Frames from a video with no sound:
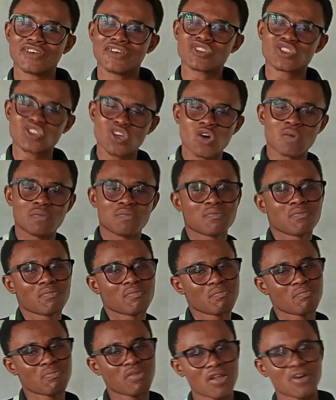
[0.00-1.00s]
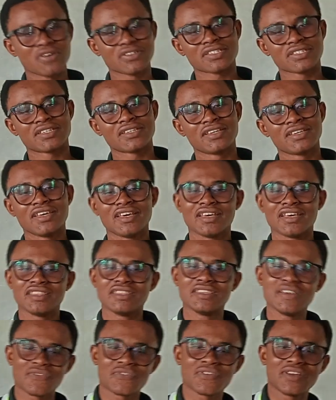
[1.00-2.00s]
Sum plus,
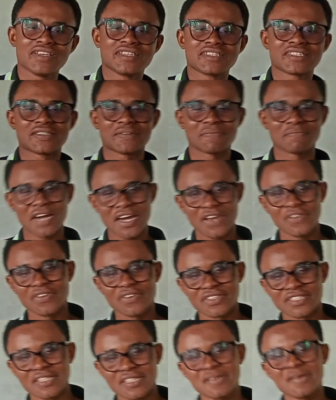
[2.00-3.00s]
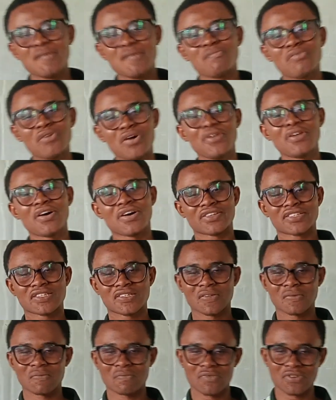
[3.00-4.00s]
difference minus, product
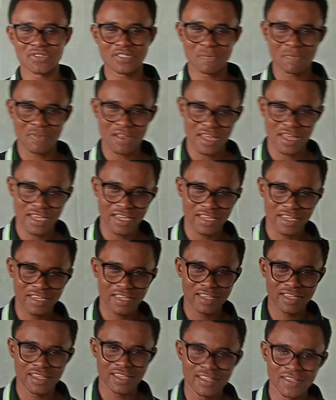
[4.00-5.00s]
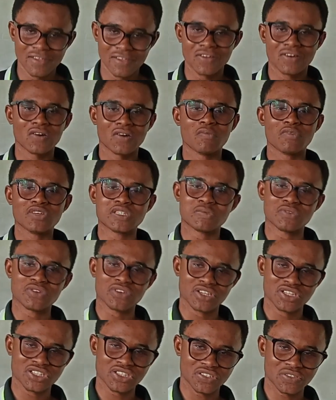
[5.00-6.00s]
multiply or
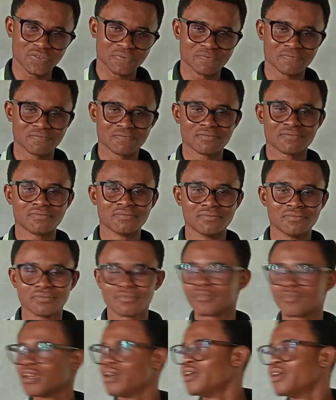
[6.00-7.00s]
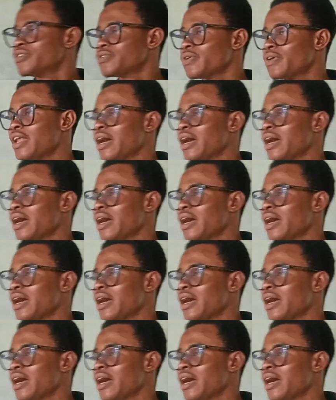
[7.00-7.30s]
multiplication. So